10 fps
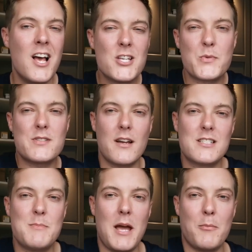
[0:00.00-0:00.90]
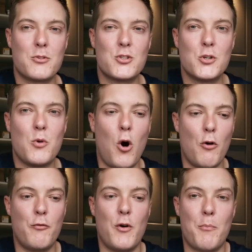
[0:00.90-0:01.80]
so it's nice to be able to
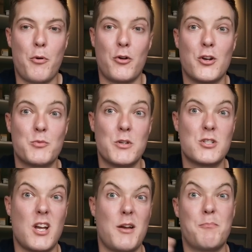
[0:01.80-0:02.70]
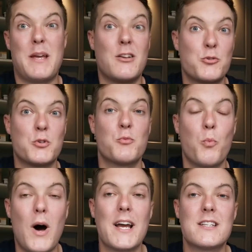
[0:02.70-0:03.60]
offer products which appeal to as
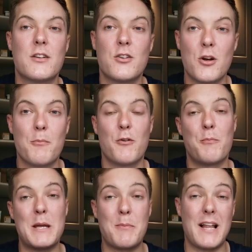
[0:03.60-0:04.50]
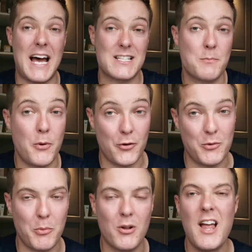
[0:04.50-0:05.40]
wider number of people as
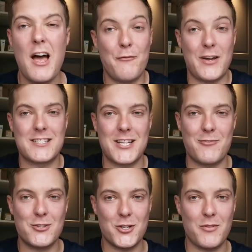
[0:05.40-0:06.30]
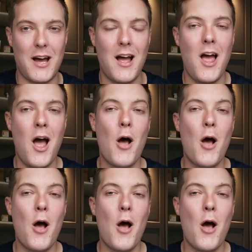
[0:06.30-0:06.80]
possible, and Face Theory do that.